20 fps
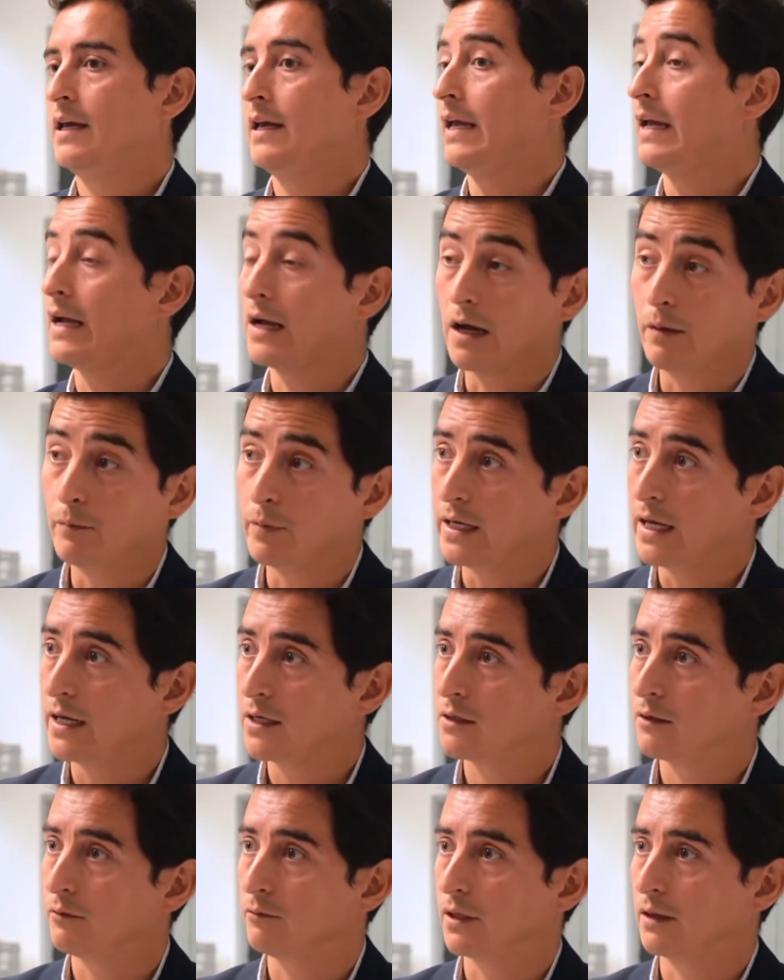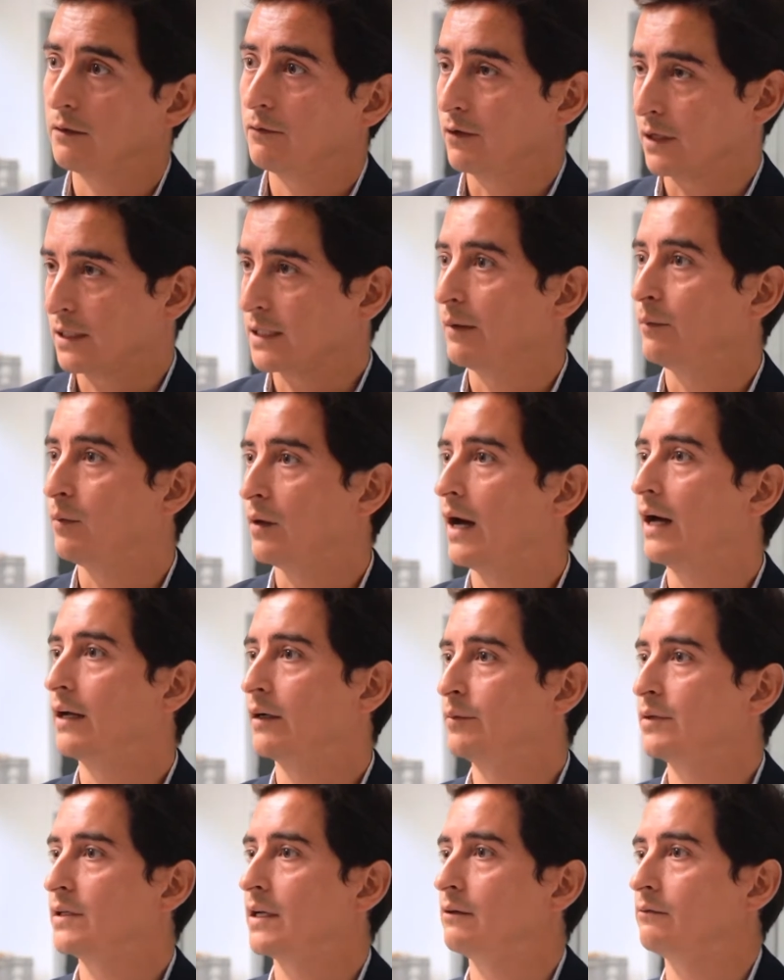in combination with, for example,
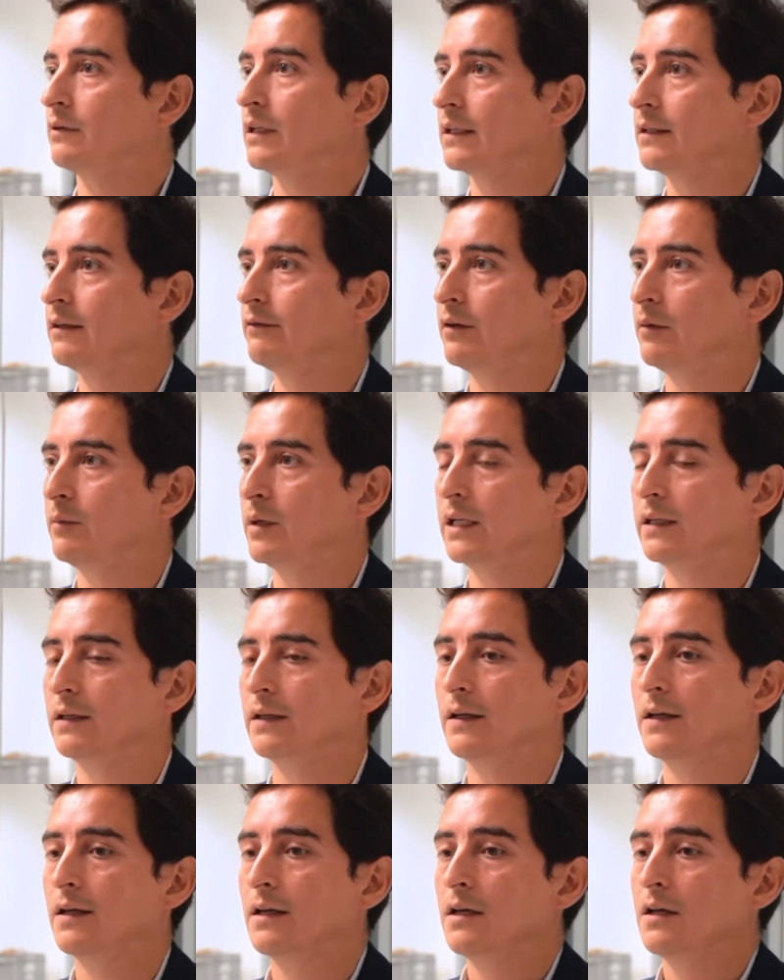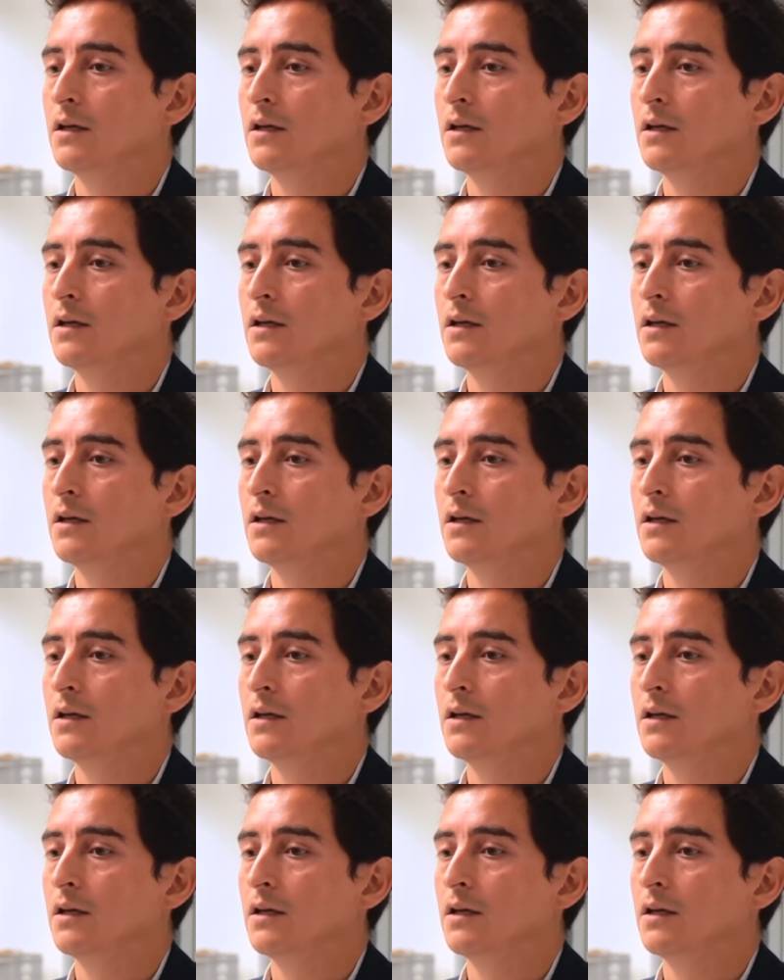100% relative humidity.